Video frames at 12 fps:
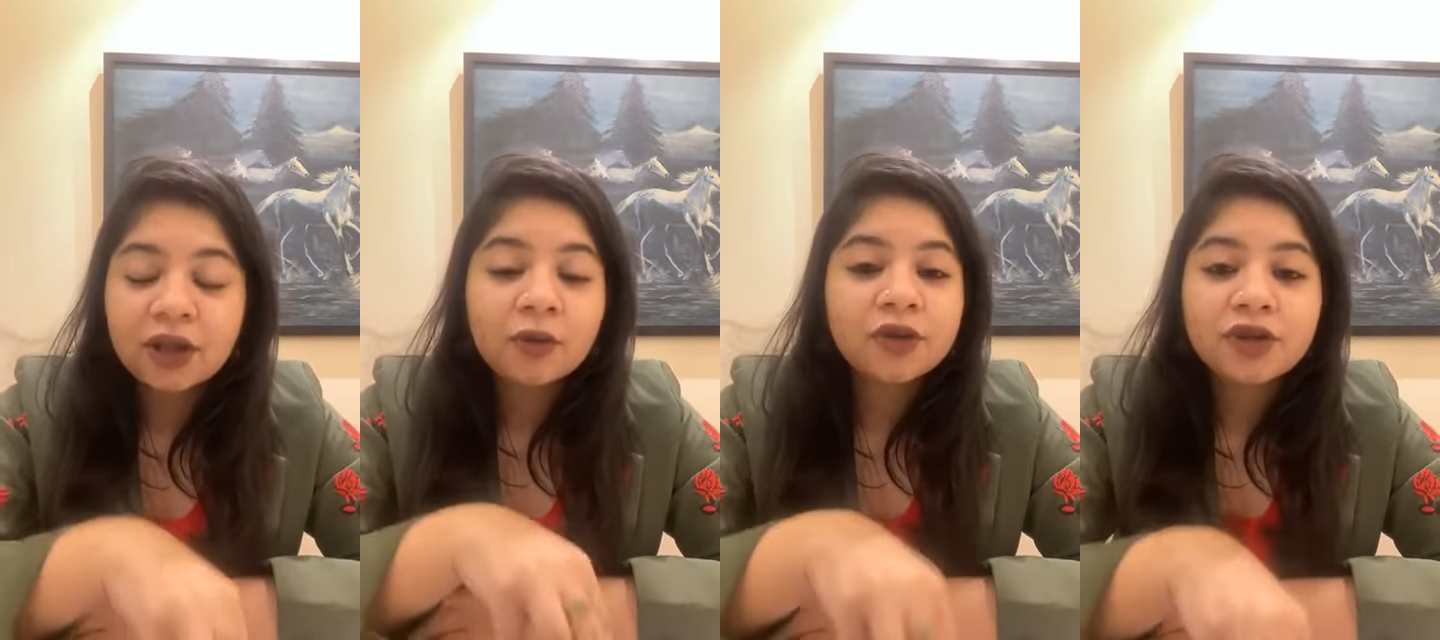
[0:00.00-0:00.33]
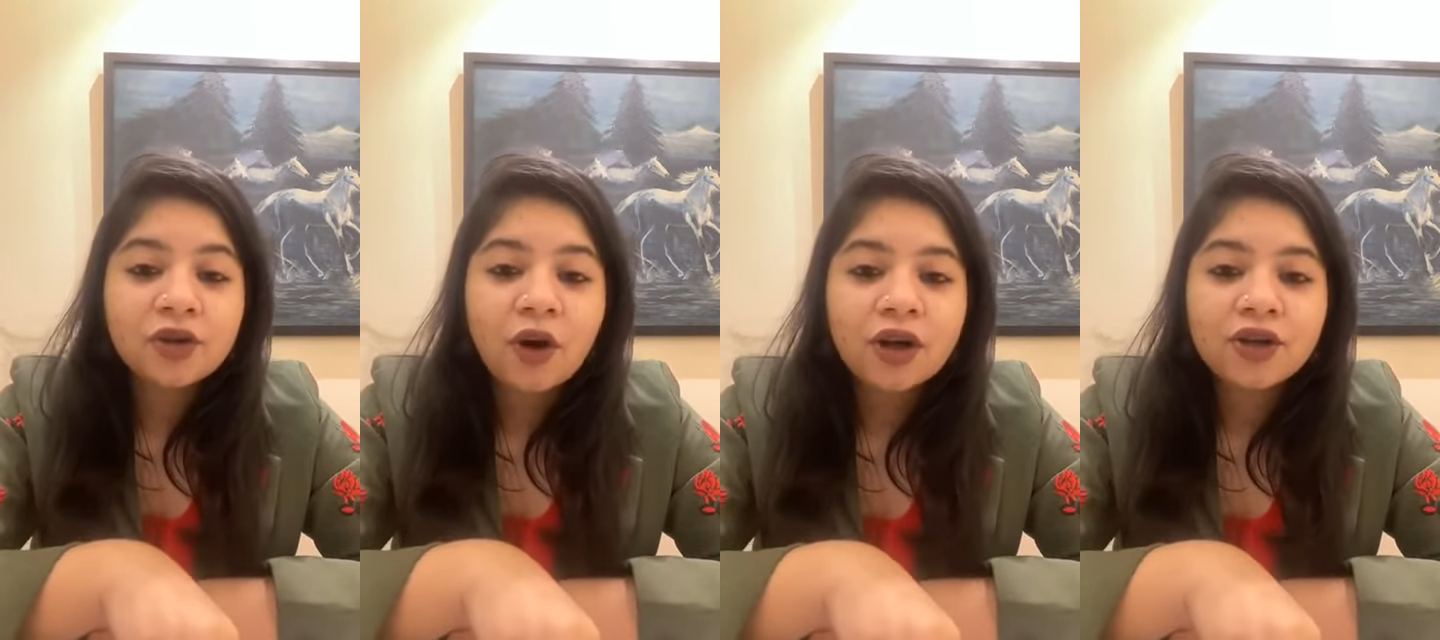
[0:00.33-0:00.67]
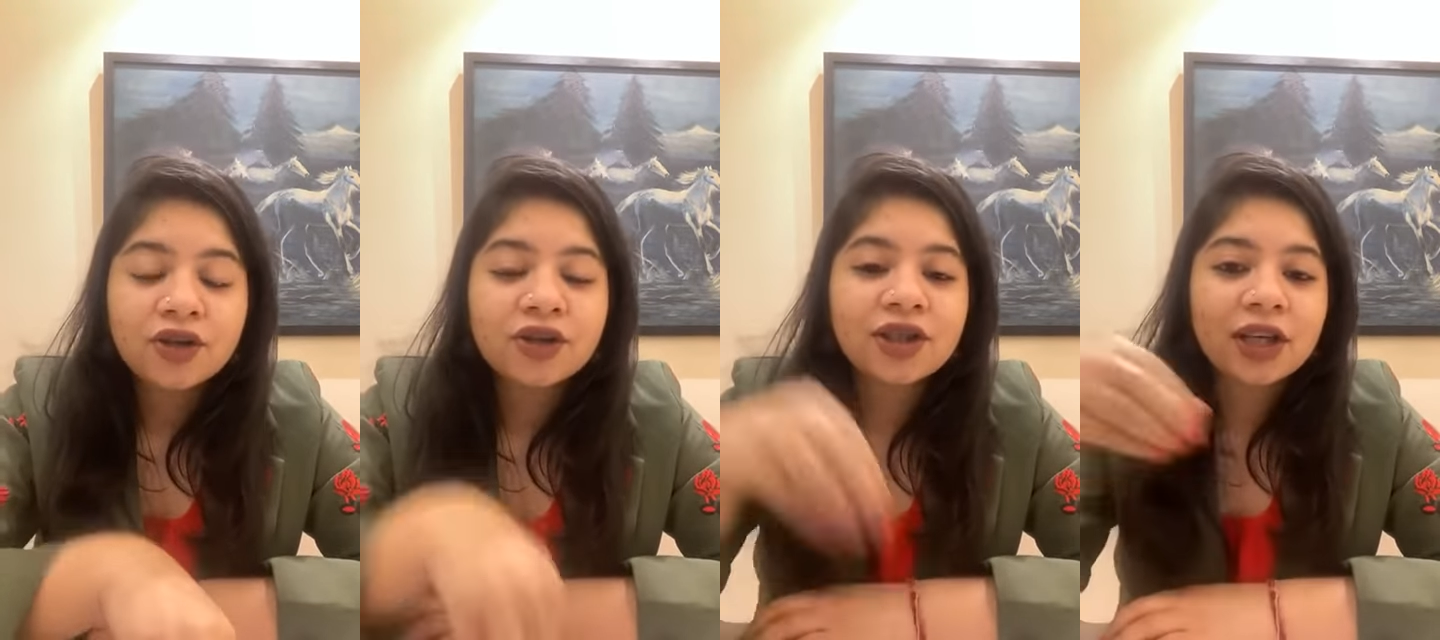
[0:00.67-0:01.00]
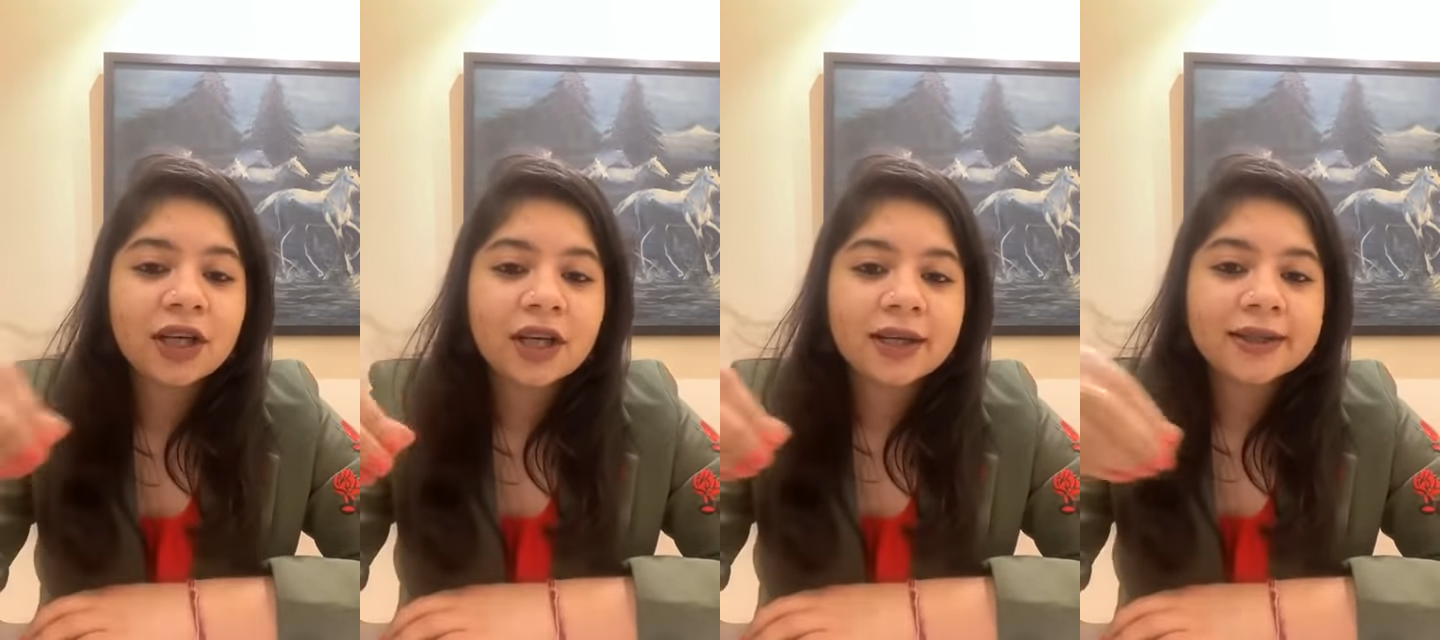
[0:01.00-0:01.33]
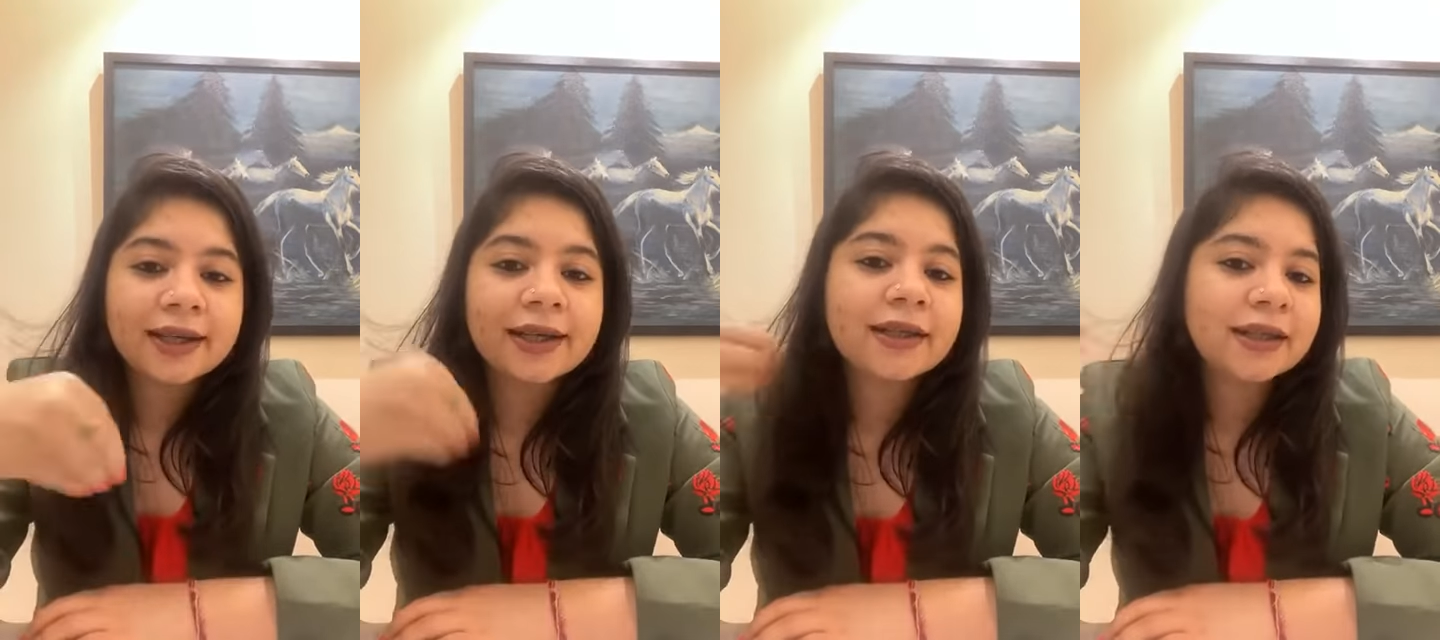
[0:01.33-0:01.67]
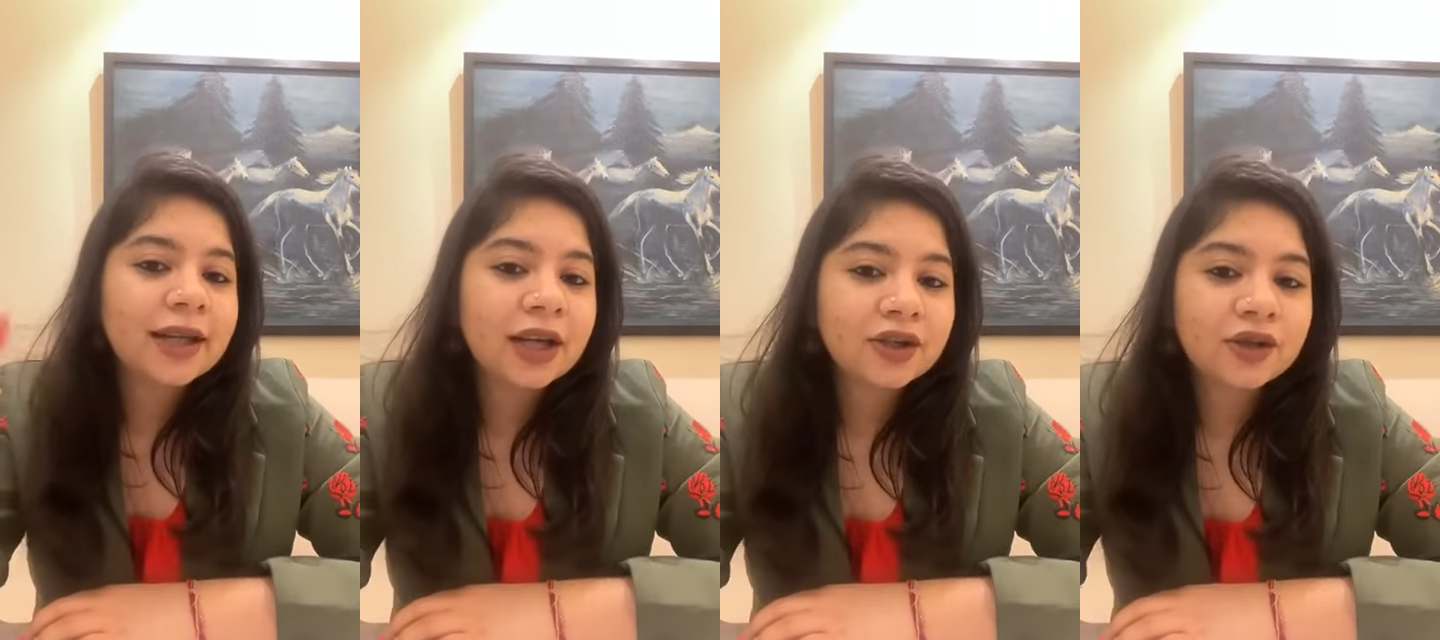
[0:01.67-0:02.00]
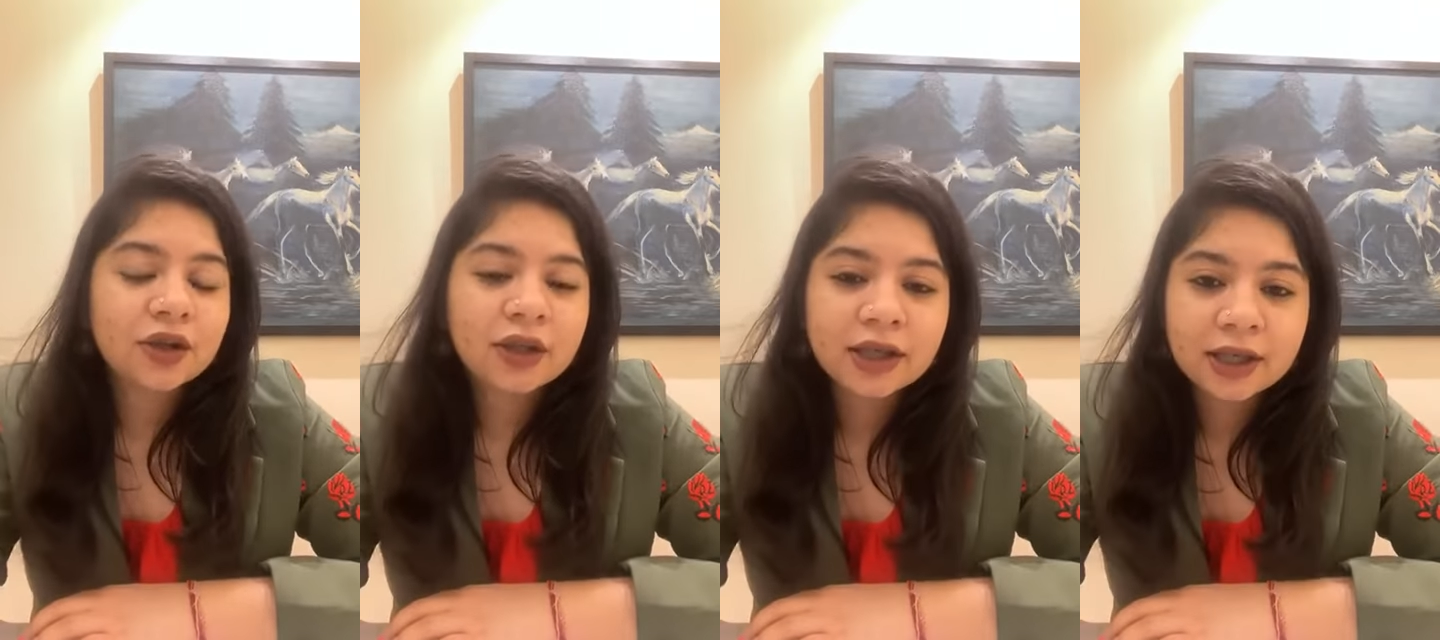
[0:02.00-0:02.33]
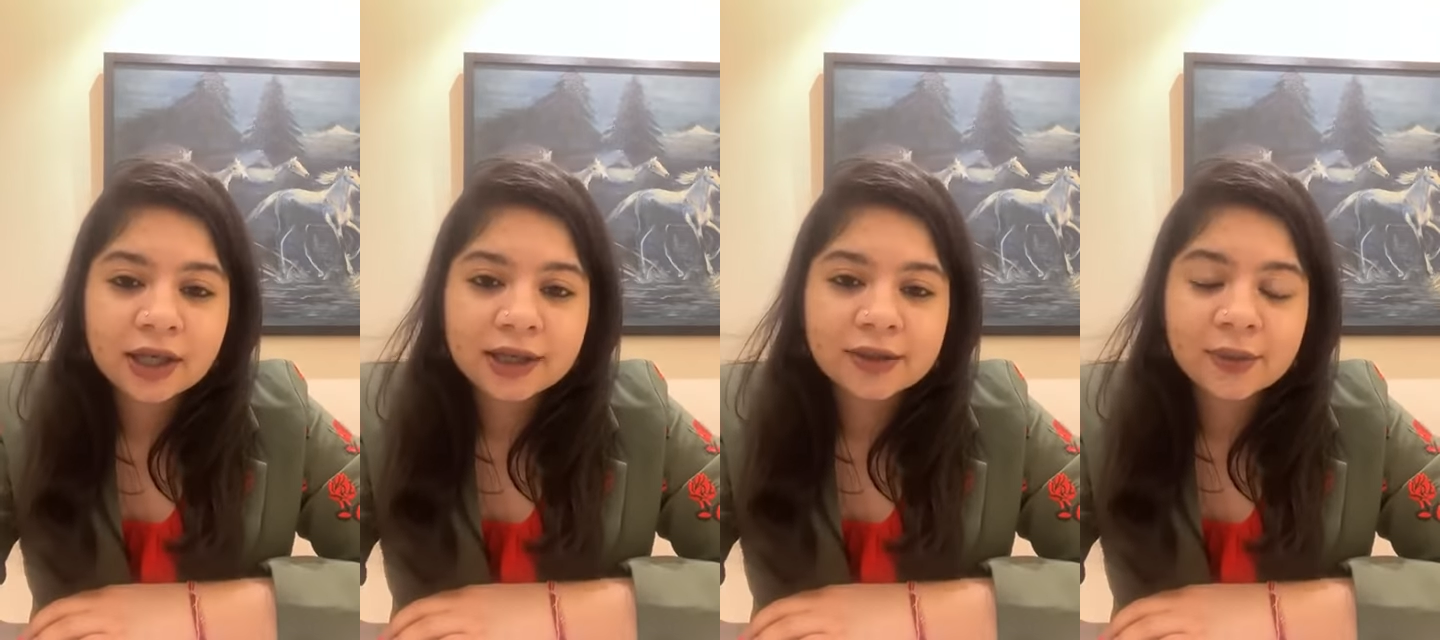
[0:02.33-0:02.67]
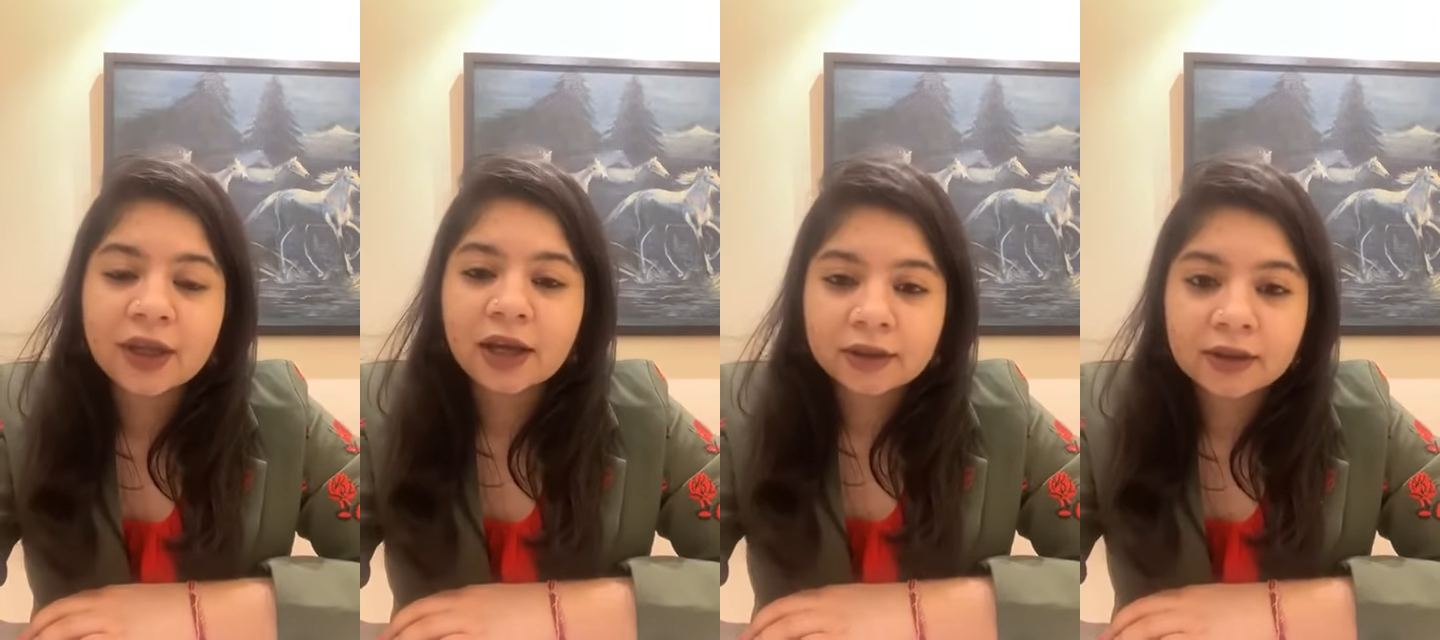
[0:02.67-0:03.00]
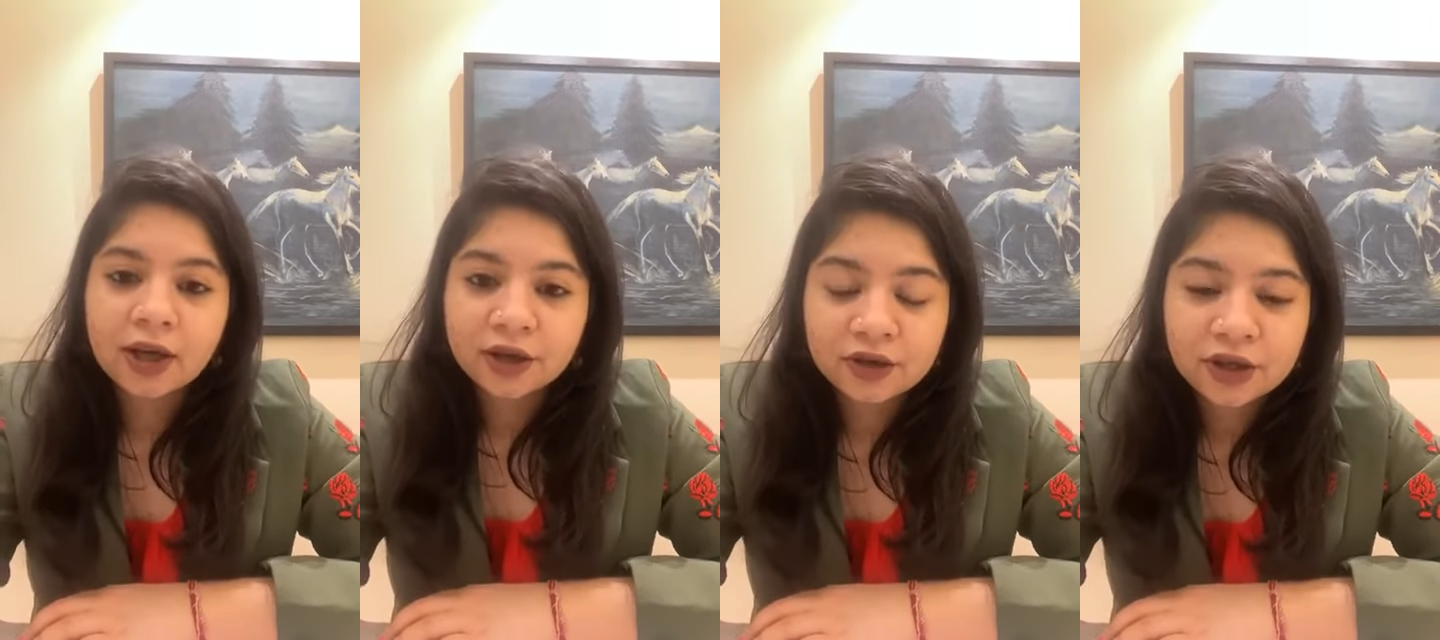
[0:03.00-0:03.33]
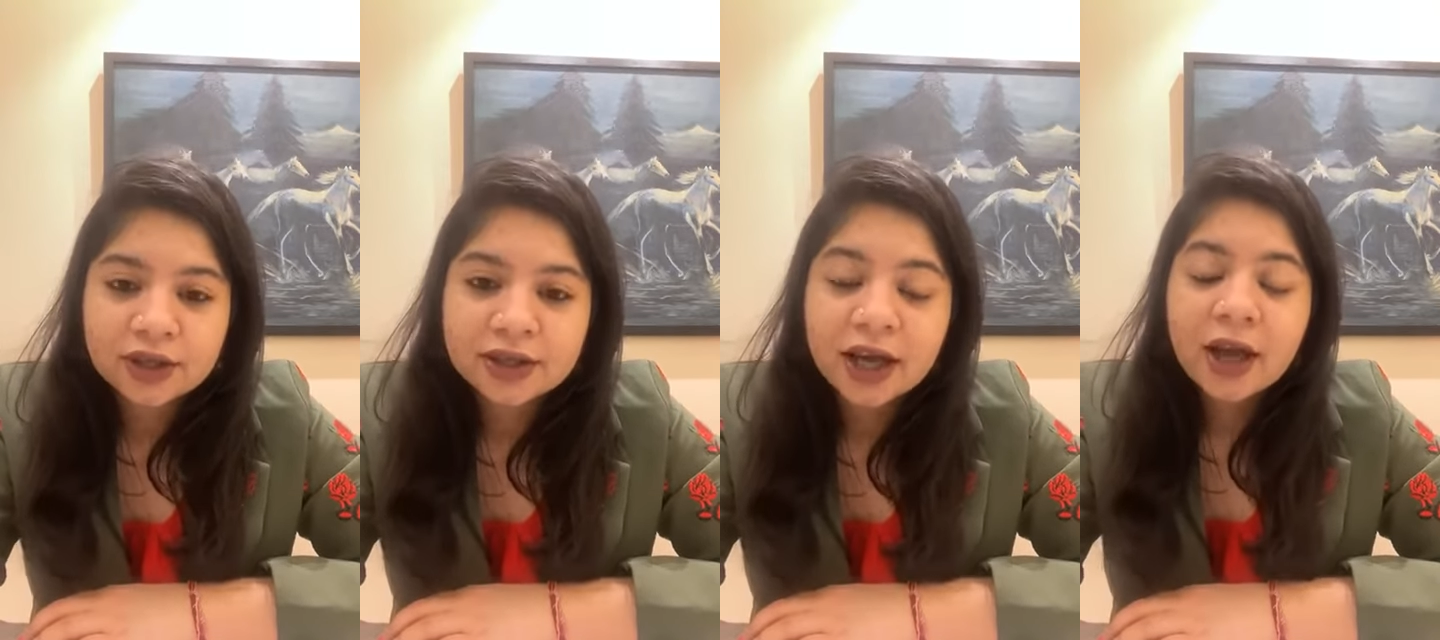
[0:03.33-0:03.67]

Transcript: it was not just India's international dealings with other countries,